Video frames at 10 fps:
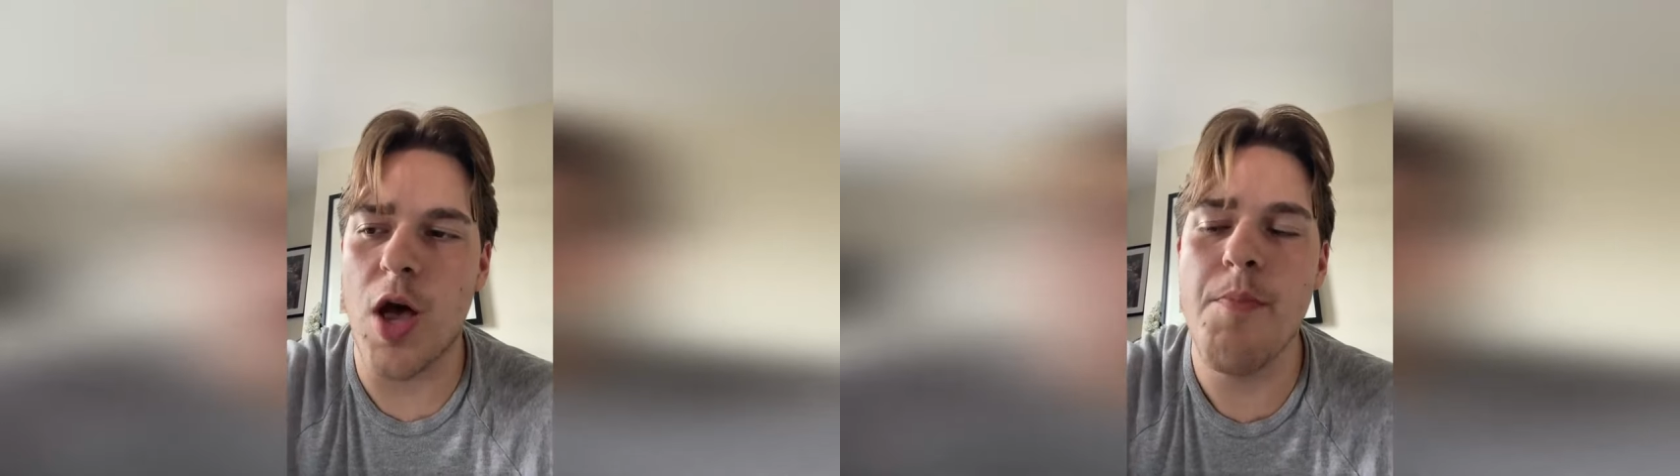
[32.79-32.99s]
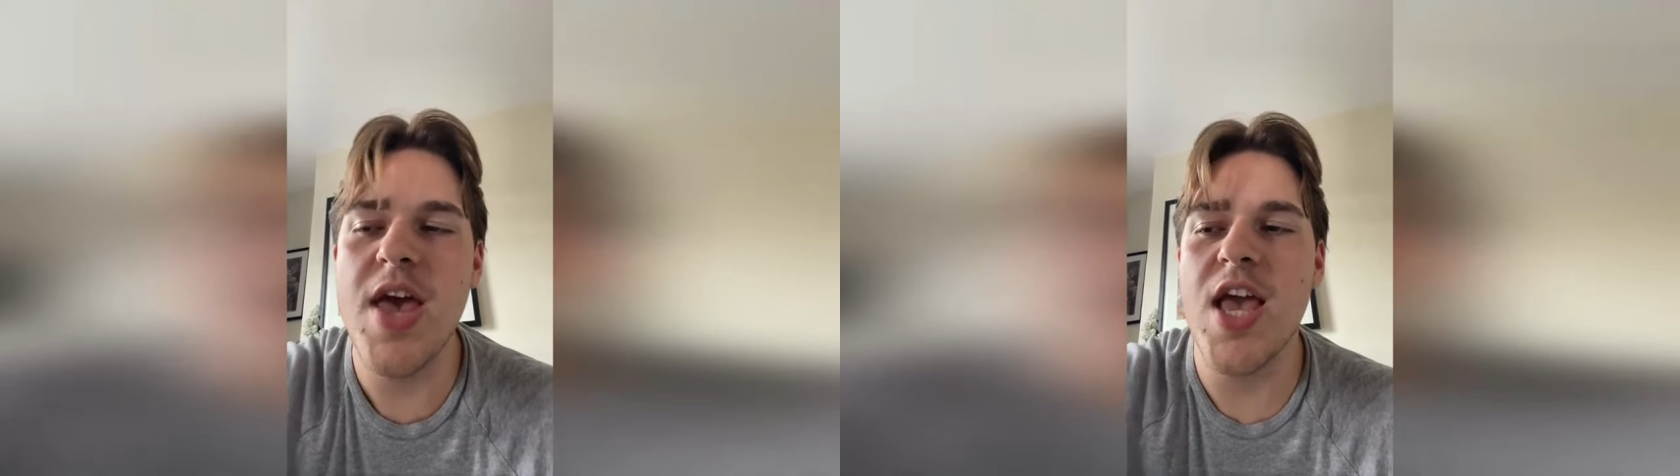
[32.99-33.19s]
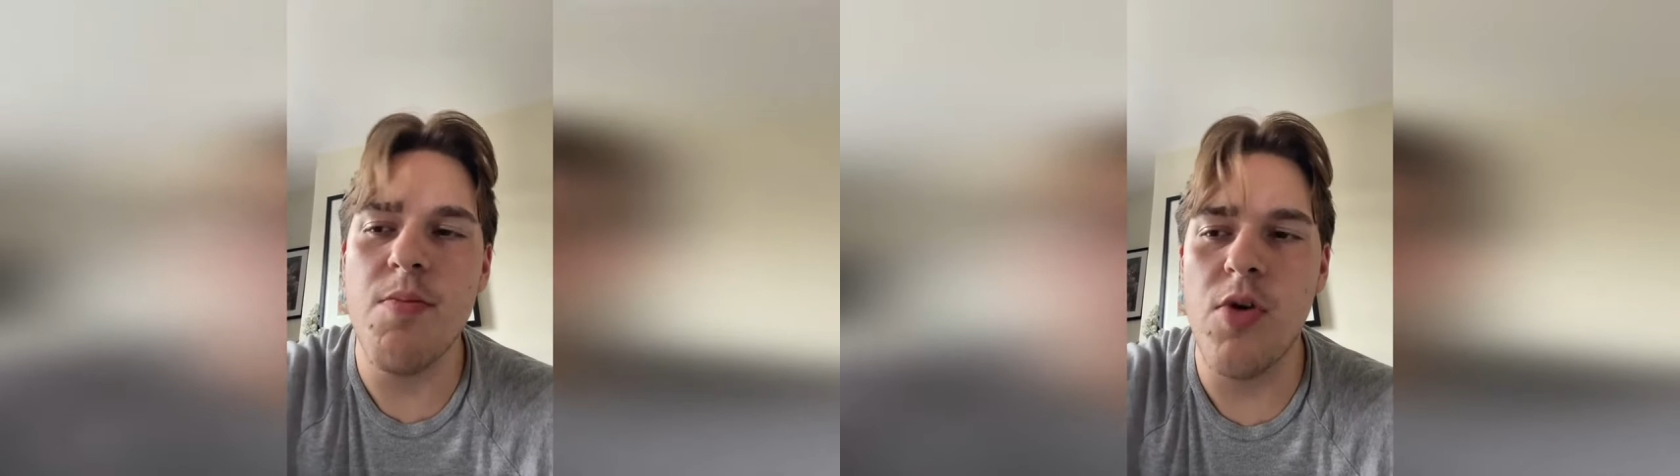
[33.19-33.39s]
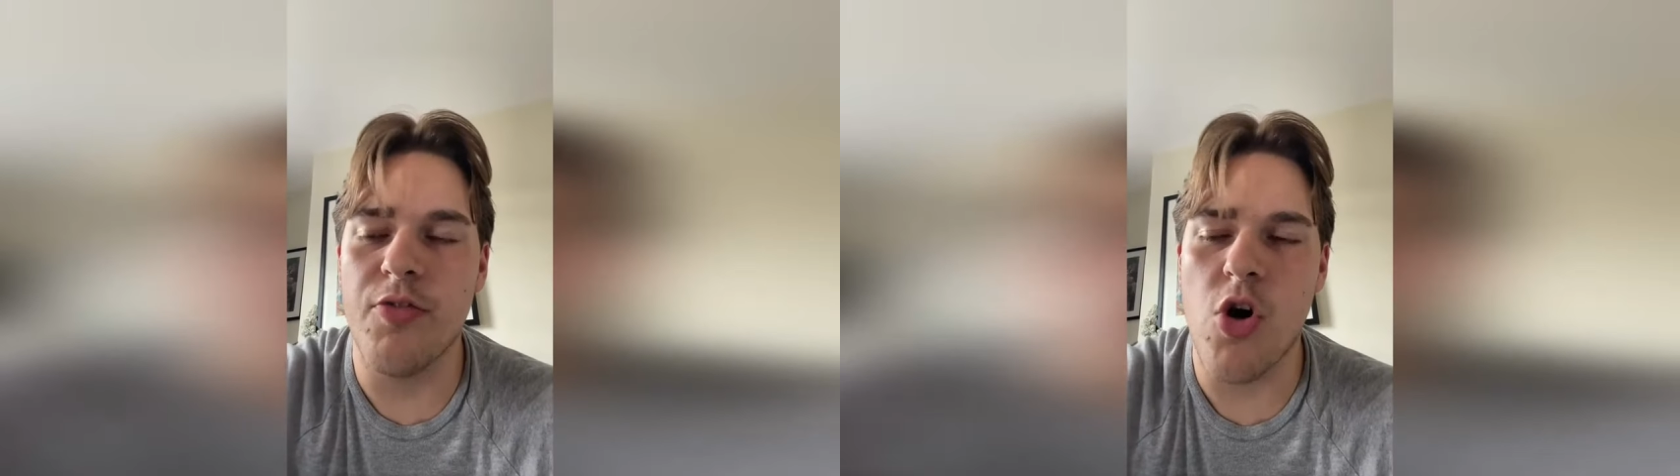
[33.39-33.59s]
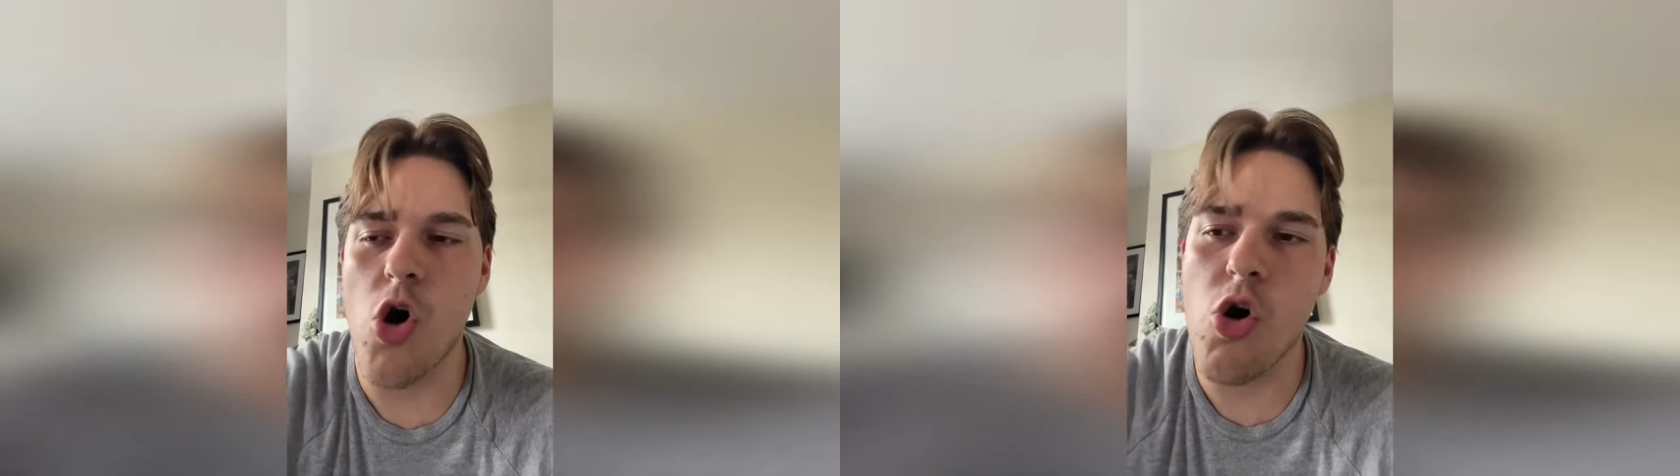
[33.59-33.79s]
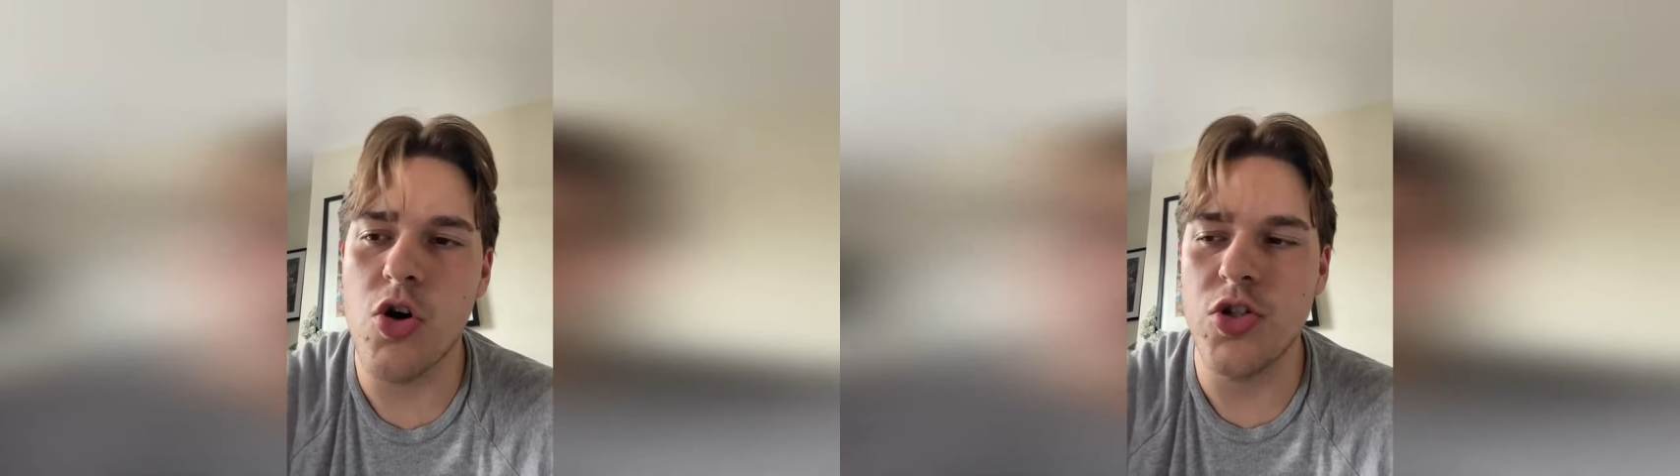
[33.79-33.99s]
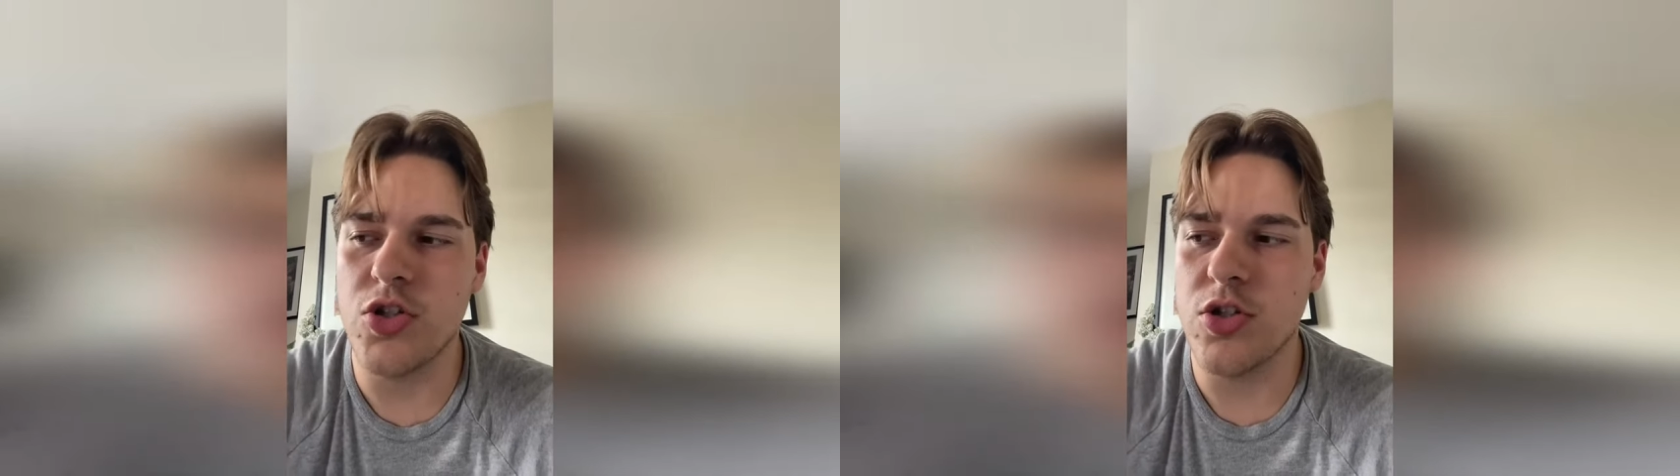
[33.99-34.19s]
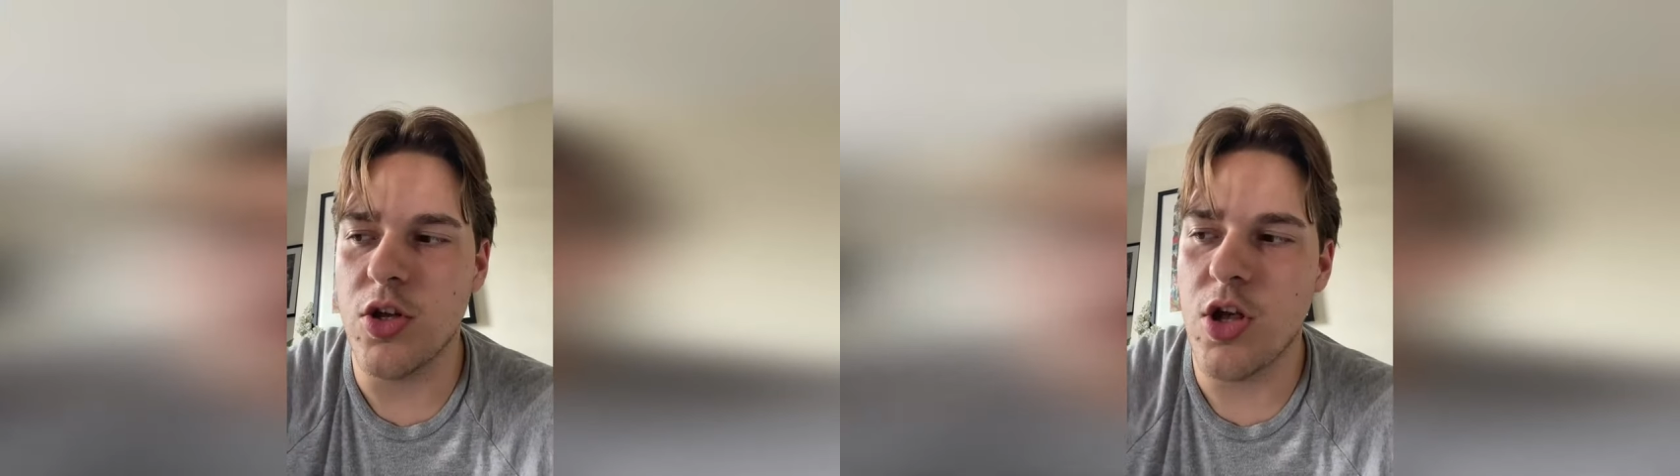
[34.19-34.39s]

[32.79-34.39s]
a meme of a horse,